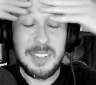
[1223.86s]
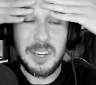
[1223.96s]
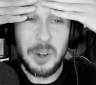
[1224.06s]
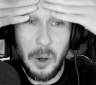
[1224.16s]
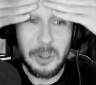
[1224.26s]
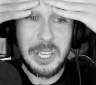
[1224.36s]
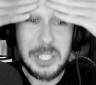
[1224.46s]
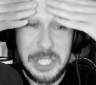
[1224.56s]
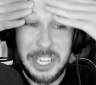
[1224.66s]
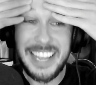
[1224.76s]
I was like,
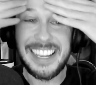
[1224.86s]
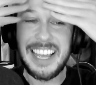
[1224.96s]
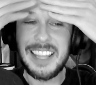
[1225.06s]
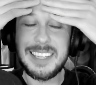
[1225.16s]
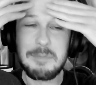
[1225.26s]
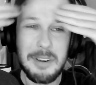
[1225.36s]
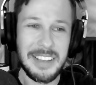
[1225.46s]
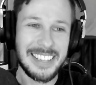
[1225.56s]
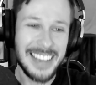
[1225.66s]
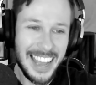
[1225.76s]
holy shit, this
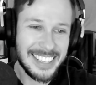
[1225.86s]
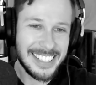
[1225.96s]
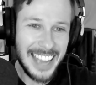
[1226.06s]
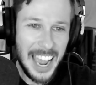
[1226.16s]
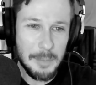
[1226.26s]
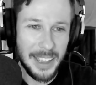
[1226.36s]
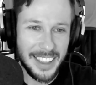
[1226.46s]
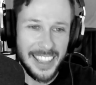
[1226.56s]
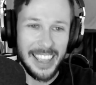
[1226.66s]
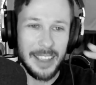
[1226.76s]
movie is nonstop.
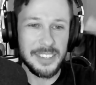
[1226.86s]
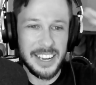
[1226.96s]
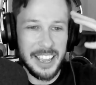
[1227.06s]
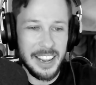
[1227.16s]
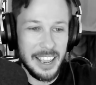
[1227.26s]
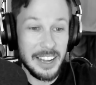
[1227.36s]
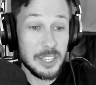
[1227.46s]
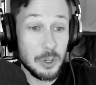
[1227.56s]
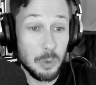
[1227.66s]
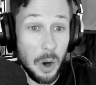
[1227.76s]
It was like, and
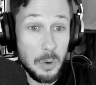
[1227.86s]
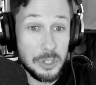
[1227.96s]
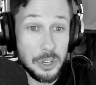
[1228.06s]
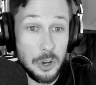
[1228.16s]
it's gross